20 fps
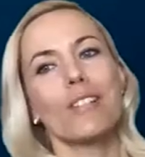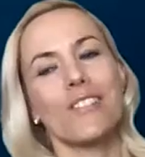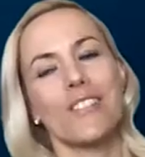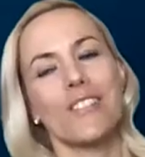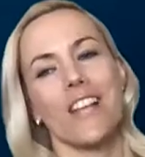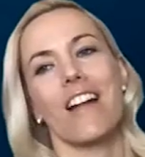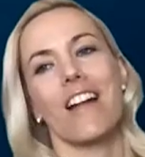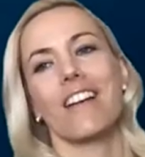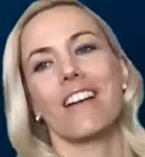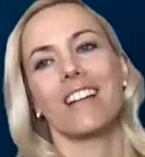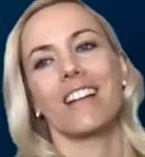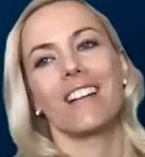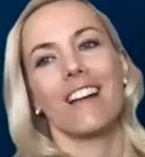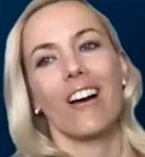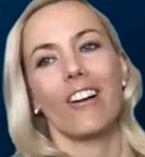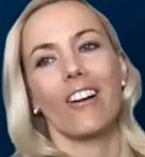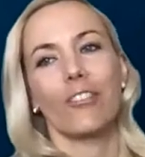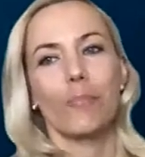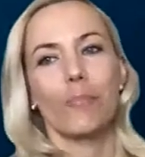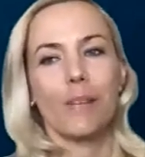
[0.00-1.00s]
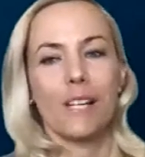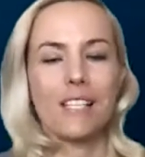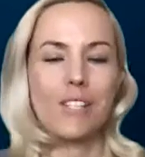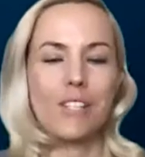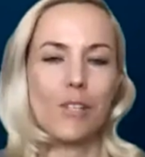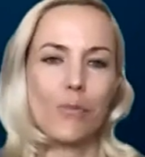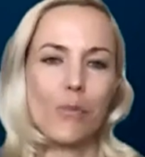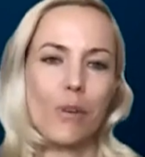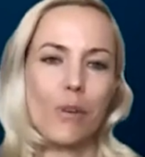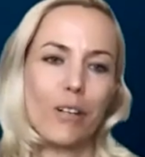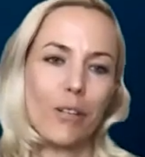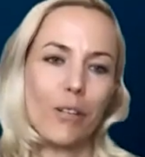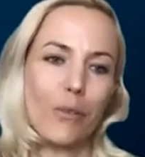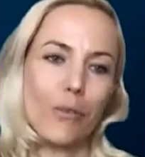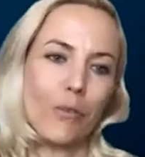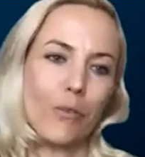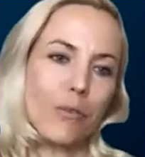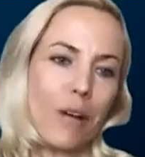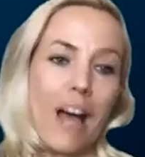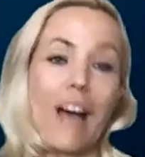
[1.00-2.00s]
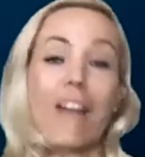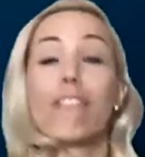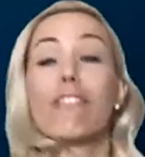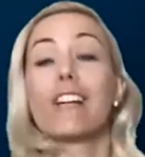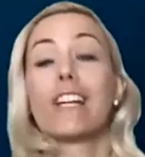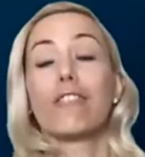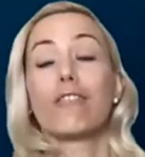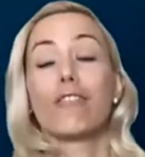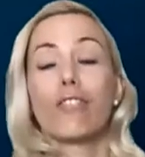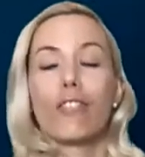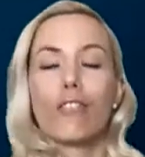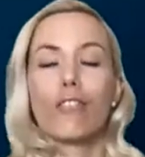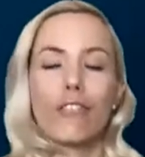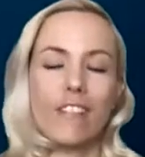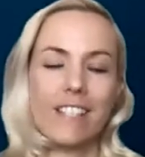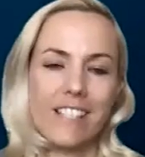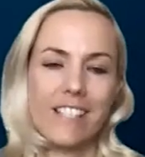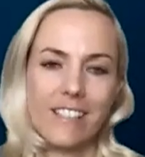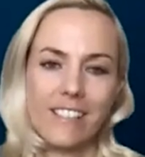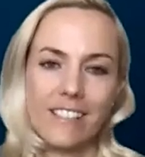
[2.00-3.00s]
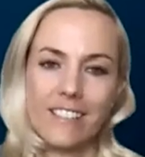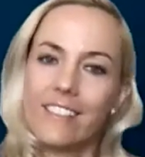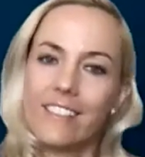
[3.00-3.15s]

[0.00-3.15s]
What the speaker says: done in the other places where you have lived or visited?